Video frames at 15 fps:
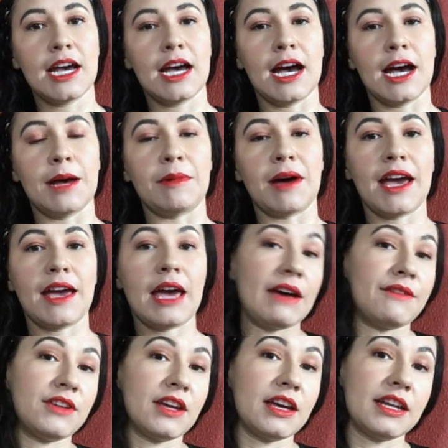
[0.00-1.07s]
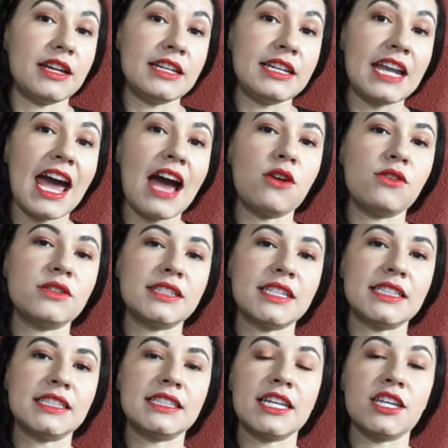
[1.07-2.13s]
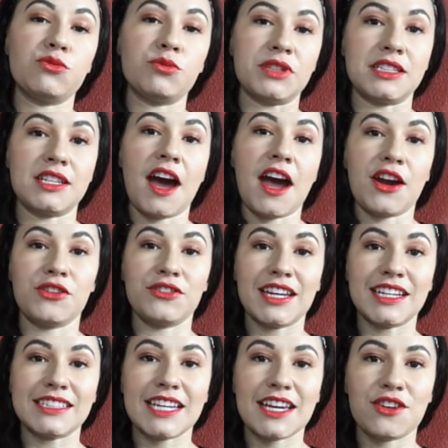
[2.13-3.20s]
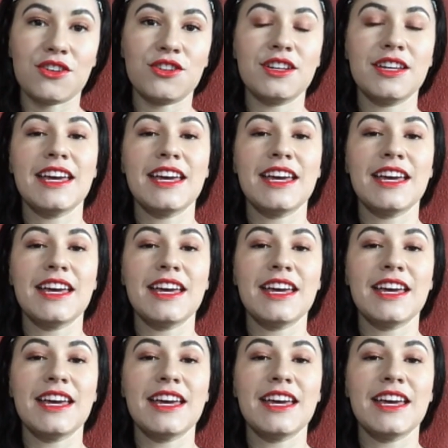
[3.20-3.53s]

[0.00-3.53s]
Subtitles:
I have now since then retired that tail,